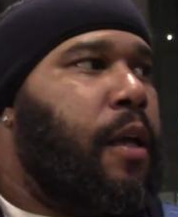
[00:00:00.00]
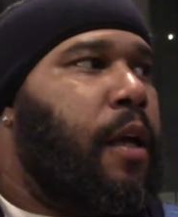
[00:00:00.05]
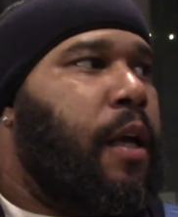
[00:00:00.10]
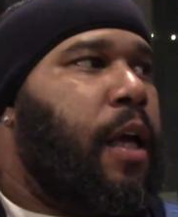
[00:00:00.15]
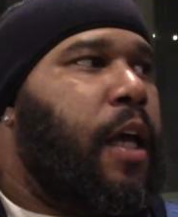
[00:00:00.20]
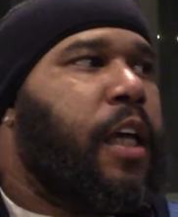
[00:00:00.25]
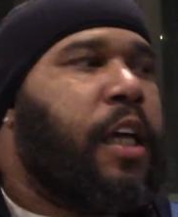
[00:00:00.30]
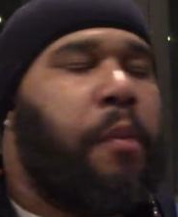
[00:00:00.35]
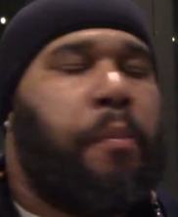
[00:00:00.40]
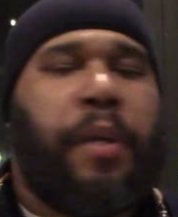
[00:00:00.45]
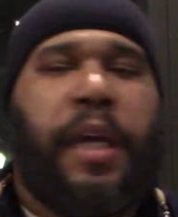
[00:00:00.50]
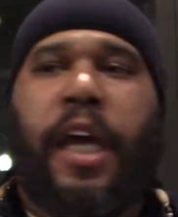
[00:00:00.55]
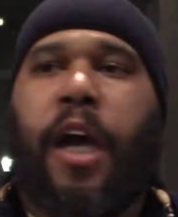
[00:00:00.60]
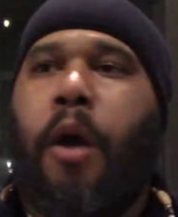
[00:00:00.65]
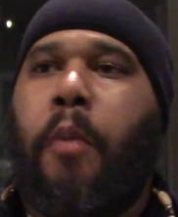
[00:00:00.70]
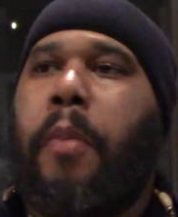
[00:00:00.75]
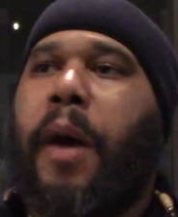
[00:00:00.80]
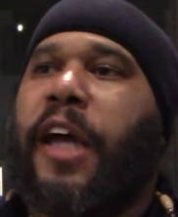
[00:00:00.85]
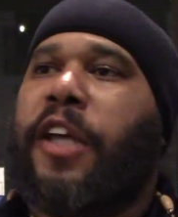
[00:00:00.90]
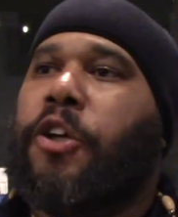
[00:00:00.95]
It can be
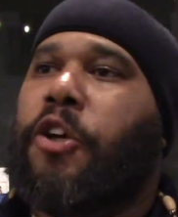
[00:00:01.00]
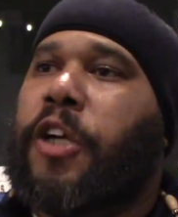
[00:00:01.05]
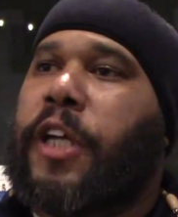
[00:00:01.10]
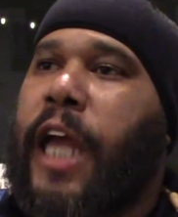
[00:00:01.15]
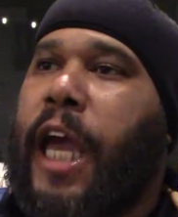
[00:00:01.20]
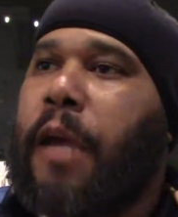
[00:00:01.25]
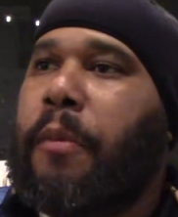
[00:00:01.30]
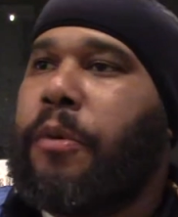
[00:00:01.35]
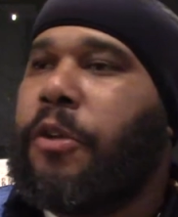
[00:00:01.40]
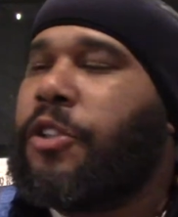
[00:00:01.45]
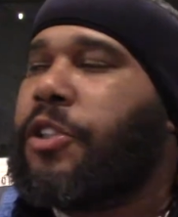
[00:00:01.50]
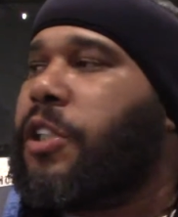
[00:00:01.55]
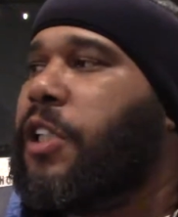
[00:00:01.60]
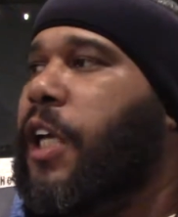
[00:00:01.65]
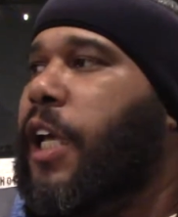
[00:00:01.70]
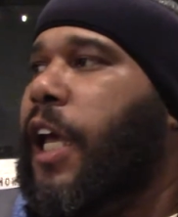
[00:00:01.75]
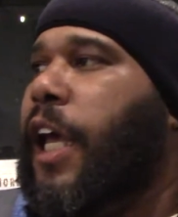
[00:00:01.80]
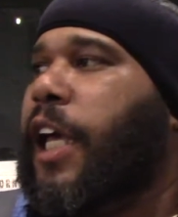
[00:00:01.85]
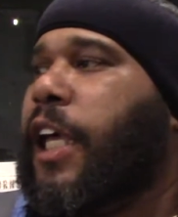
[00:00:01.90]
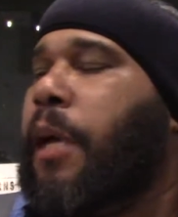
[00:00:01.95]
held by your neighbors.
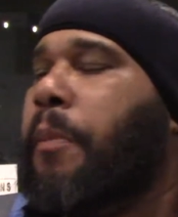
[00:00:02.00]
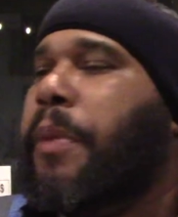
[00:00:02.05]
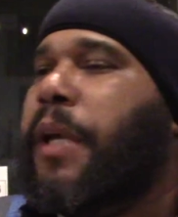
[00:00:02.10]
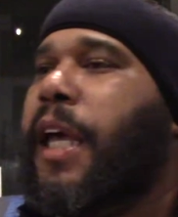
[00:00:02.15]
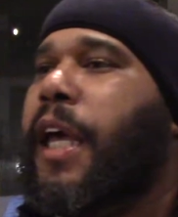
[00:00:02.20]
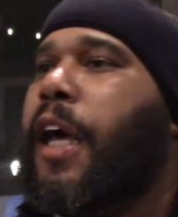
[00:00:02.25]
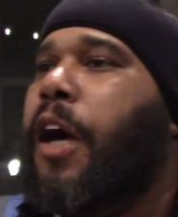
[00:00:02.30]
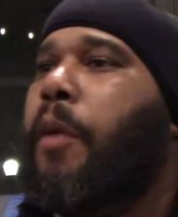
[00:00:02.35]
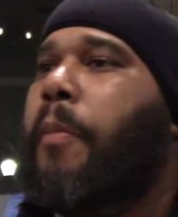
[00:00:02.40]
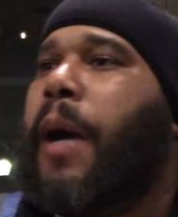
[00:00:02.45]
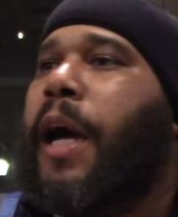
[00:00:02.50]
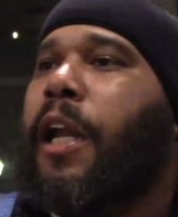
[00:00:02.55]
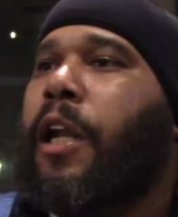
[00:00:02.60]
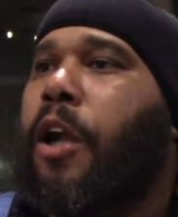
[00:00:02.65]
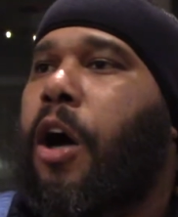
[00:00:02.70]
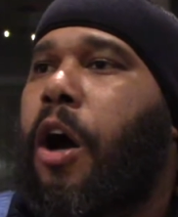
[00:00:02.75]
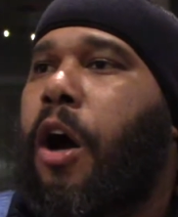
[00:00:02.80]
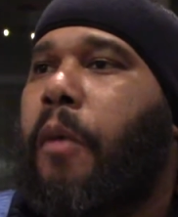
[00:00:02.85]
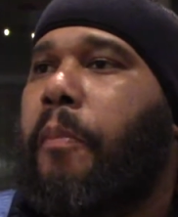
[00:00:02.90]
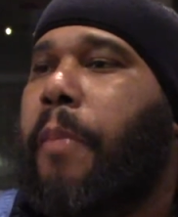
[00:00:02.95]
It can be held by
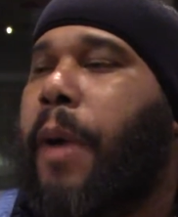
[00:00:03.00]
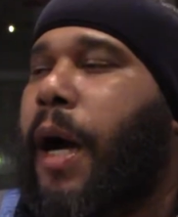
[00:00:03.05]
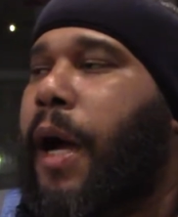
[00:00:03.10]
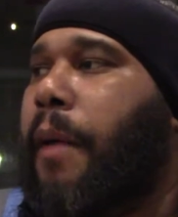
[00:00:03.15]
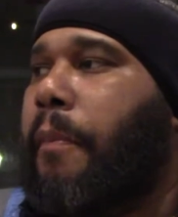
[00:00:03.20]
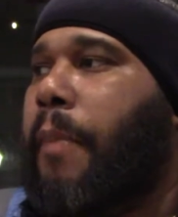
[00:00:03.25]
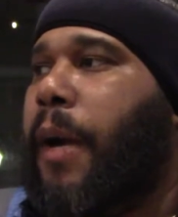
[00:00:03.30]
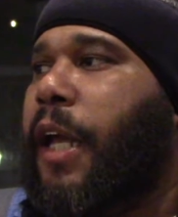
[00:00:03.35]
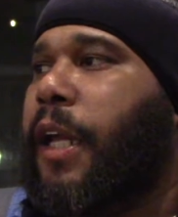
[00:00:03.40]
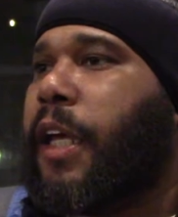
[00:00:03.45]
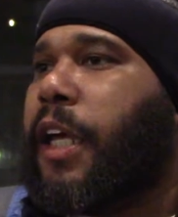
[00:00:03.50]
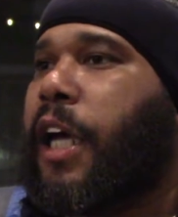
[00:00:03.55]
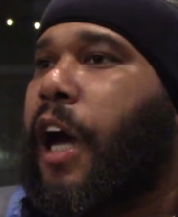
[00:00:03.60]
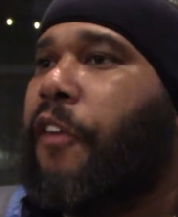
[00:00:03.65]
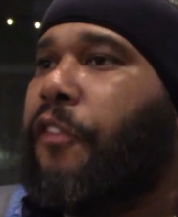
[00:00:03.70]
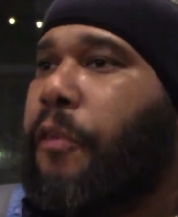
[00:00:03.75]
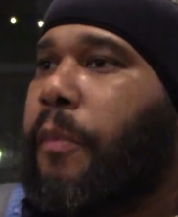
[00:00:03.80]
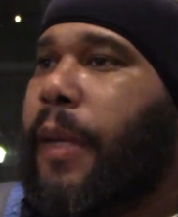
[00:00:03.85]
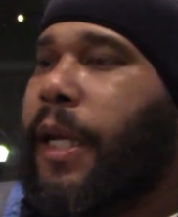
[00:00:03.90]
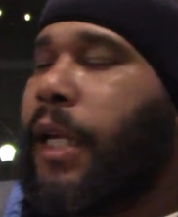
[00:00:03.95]
law, by the
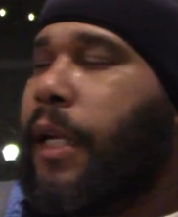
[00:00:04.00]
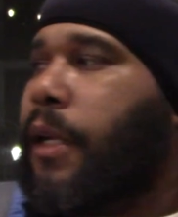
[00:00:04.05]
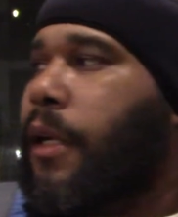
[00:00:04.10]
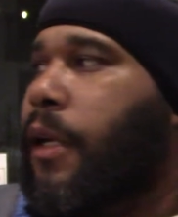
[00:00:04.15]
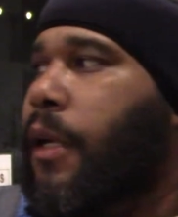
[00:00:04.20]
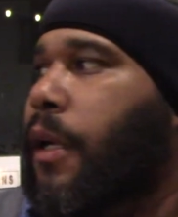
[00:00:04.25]
government.